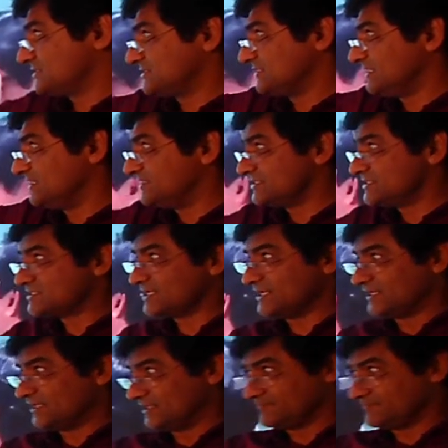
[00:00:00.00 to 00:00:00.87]
in
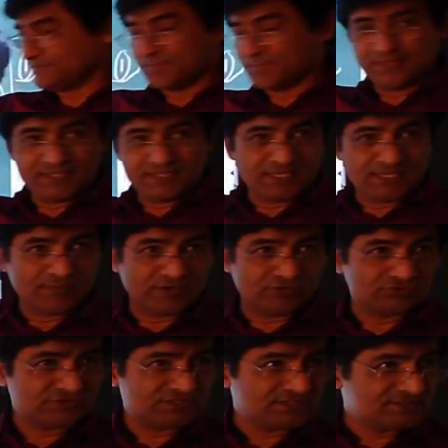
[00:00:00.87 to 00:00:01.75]
detail
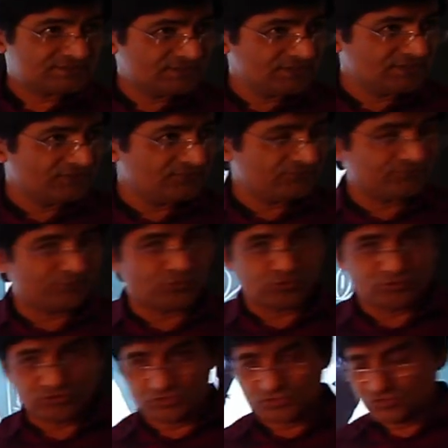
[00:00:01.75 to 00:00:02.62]
about this
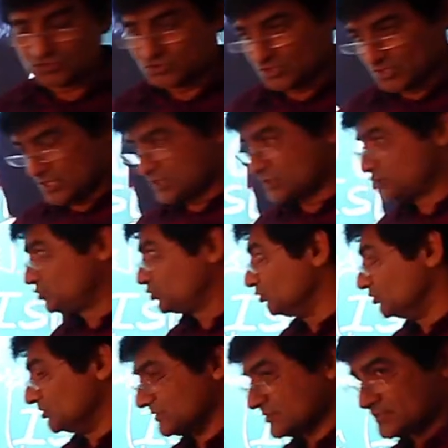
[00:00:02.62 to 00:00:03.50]
four
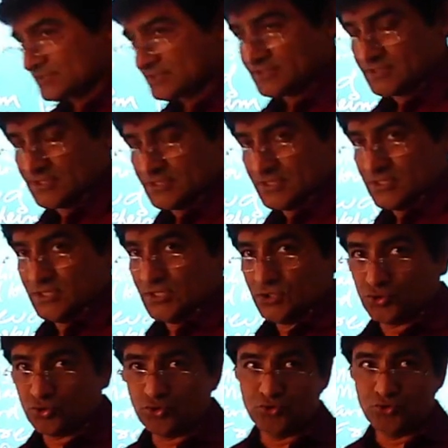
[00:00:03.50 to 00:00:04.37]
tools
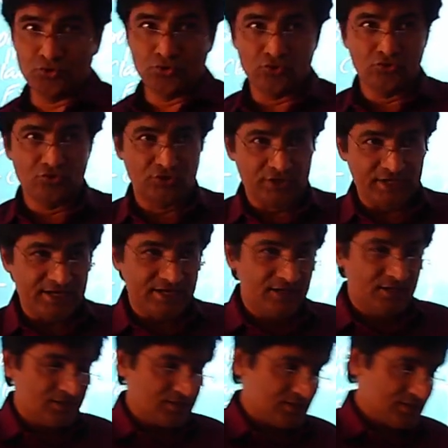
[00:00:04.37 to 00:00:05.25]
to read